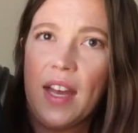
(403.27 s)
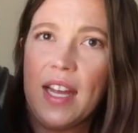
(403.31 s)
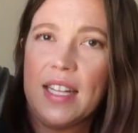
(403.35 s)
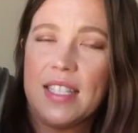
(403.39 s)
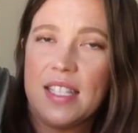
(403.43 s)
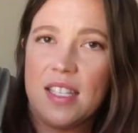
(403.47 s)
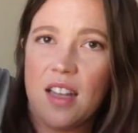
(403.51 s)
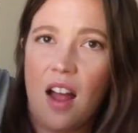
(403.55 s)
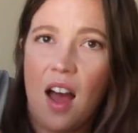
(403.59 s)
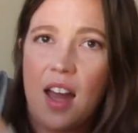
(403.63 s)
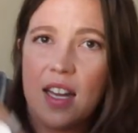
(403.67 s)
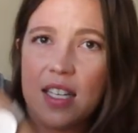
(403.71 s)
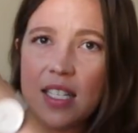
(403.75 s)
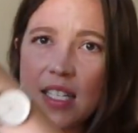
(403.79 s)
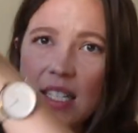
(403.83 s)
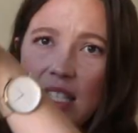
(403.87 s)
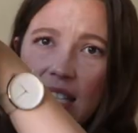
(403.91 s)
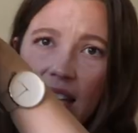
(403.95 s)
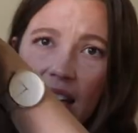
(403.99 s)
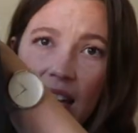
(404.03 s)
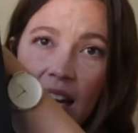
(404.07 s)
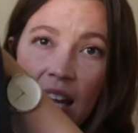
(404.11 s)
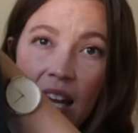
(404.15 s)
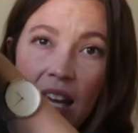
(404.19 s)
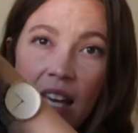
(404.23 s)
It's not a
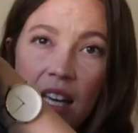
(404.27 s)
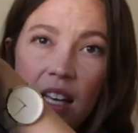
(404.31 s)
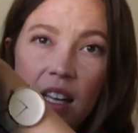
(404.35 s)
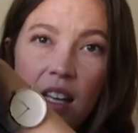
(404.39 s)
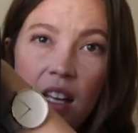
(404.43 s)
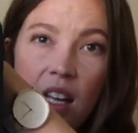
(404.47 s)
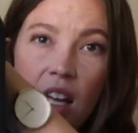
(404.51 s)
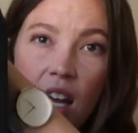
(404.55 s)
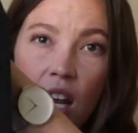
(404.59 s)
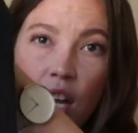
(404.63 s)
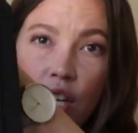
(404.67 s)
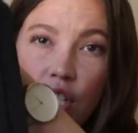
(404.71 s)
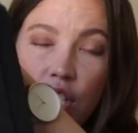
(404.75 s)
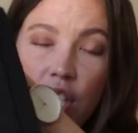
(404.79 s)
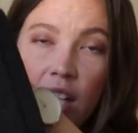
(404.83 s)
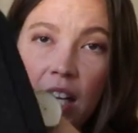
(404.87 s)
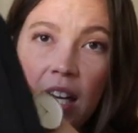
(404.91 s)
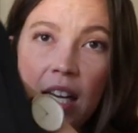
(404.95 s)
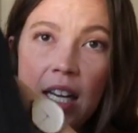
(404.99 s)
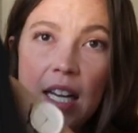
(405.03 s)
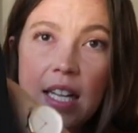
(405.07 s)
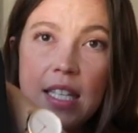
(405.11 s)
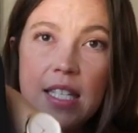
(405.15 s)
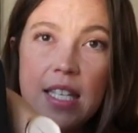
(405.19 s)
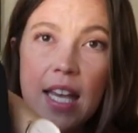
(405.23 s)
skinny
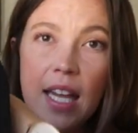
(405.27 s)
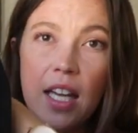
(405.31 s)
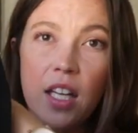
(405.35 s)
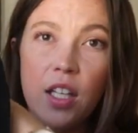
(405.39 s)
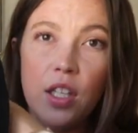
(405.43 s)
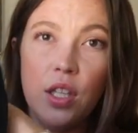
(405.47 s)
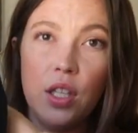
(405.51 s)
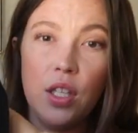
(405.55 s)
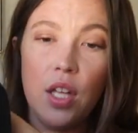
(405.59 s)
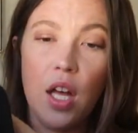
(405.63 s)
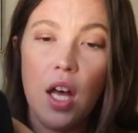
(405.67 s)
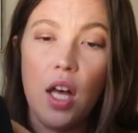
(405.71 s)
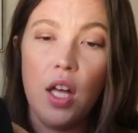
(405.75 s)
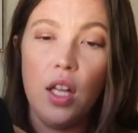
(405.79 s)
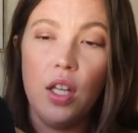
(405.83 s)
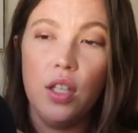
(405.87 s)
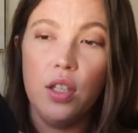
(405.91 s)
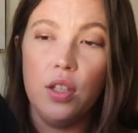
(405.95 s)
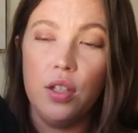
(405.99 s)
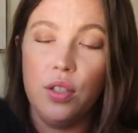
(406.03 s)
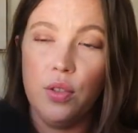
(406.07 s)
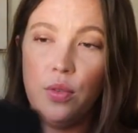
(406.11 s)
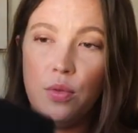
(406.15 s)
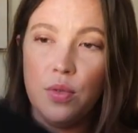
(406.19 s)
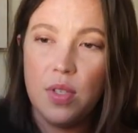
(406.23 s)
jean. It's like a